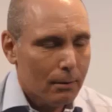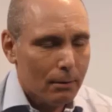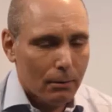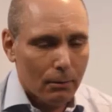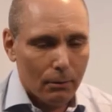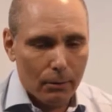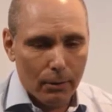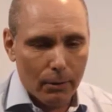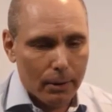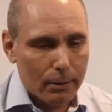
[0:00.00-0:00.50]

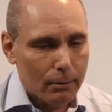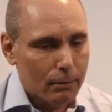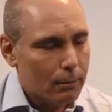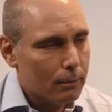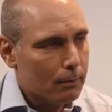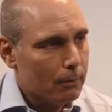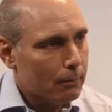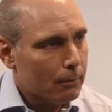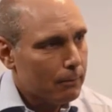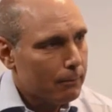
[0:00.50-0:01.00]
or go into
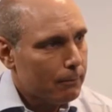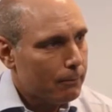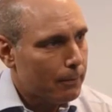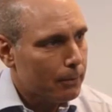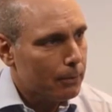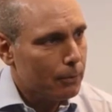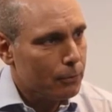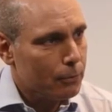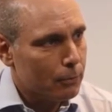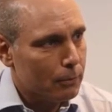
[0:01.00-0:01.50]
your
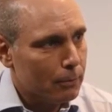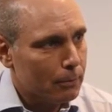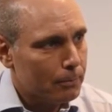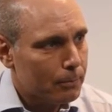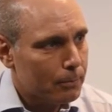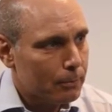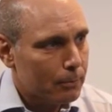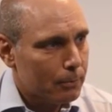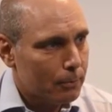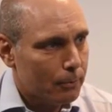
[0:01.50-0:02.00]
Photoshop,
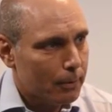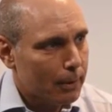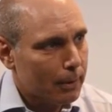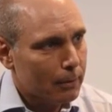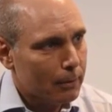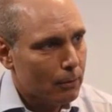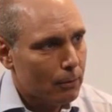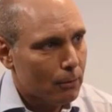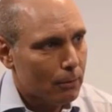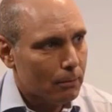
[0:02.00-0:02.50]
doing it
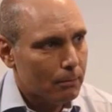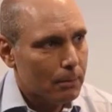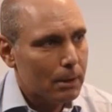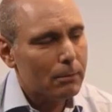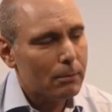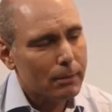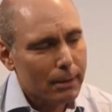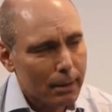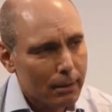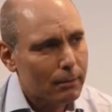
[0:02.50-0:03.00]
at home. It
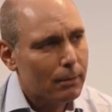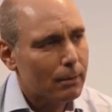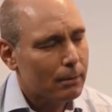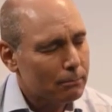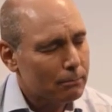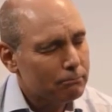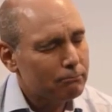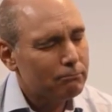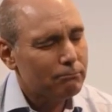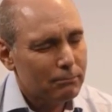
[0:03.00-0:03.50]
will take
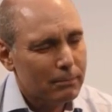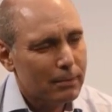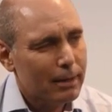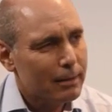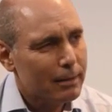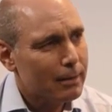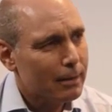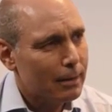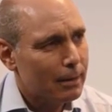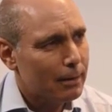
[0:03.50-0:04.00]
you,
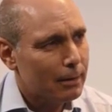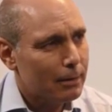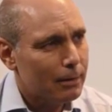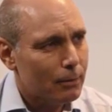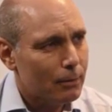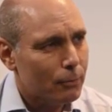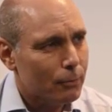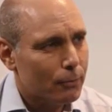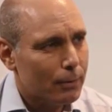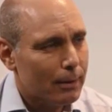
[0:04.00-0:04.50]
let's say
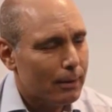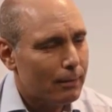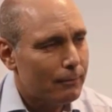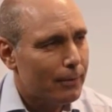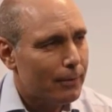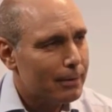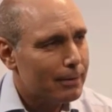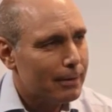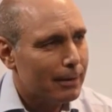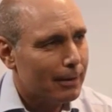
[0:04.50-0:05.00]
you're
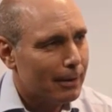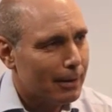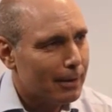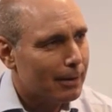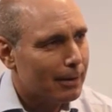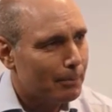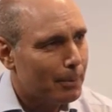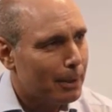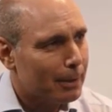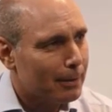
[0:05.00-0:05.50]
investing a
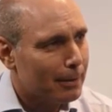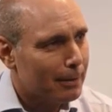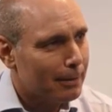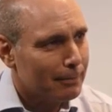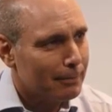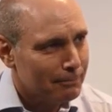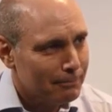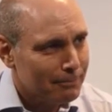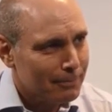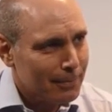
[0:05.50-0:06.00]
little bit
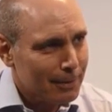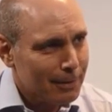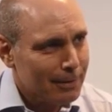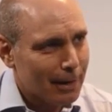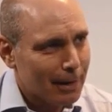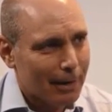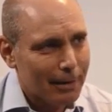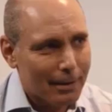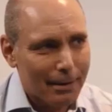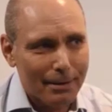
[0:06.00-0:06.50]
in
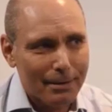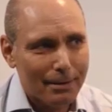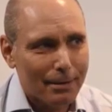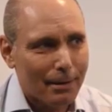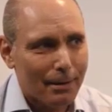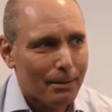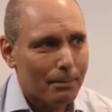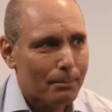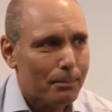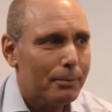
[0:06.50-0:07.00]
tying it
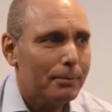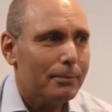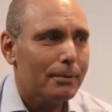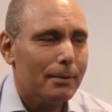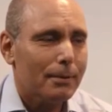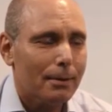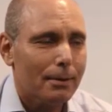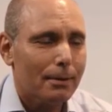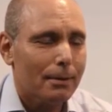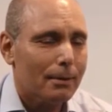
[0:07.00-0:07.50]
up.
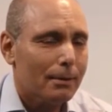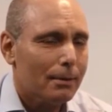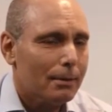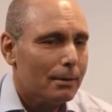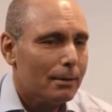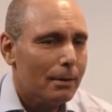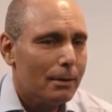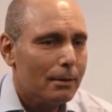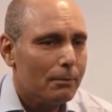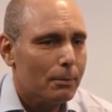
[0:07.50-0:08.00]

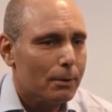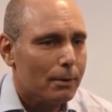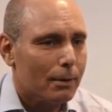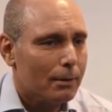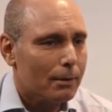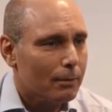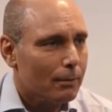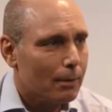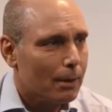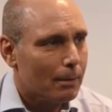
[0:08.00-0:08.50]
It will
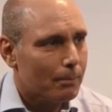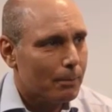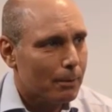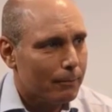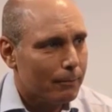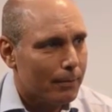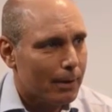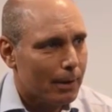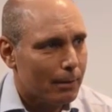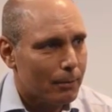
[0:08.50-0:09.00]
take you a couple
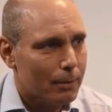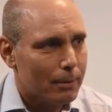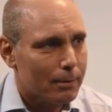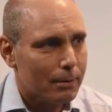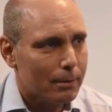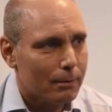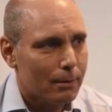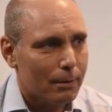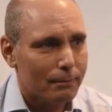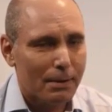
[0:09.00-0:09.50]
of hours,
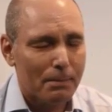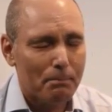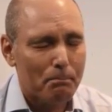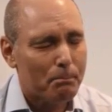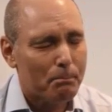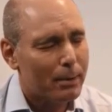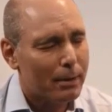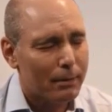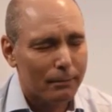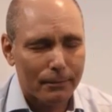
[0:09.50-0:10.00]
and you have the
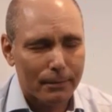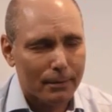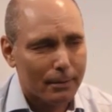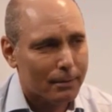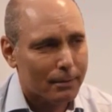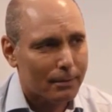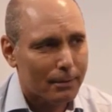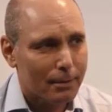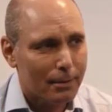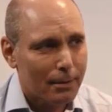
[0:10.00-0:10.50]

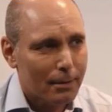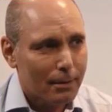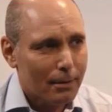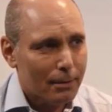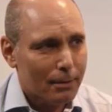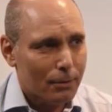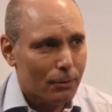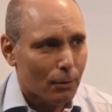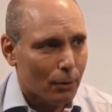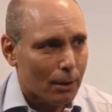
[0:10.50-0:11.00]
perfect
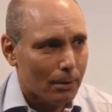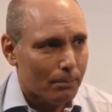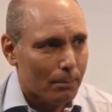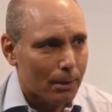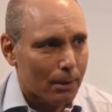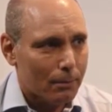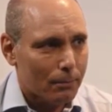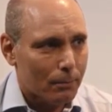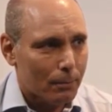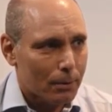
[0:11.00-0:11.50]

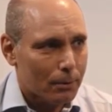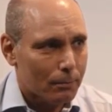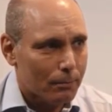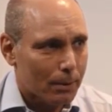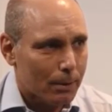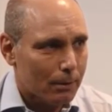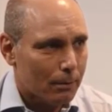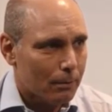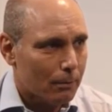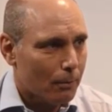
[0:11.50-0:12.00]
document which
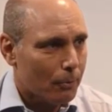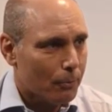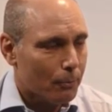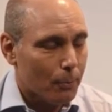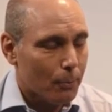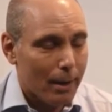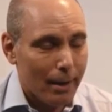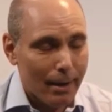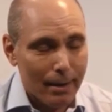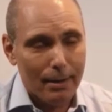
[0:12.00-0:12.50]
will go
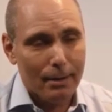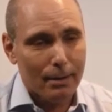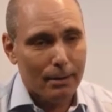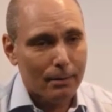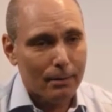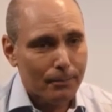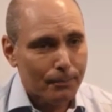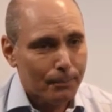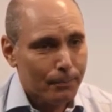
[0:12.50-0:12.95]
through any